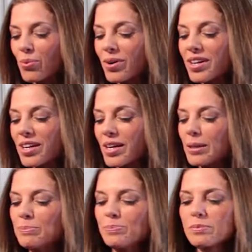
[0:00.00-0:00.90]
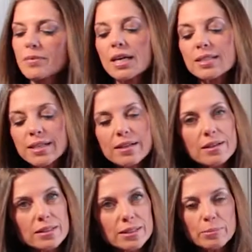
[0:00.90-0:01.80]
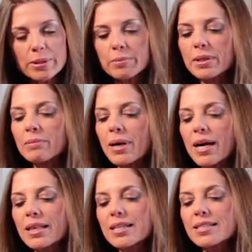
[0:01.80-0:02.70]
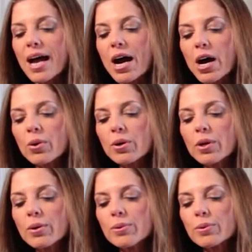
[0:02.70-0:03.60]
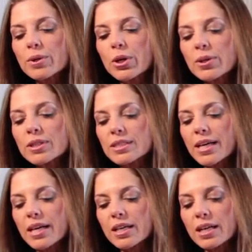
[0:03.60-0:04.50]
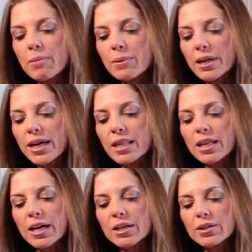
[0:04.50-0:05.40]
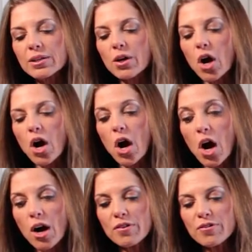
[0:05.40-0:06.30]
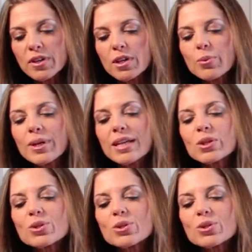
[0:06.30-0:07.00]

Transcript: so we're gonna take our little pumpkin pielettes out. We're going to take the cupcake liner off. We get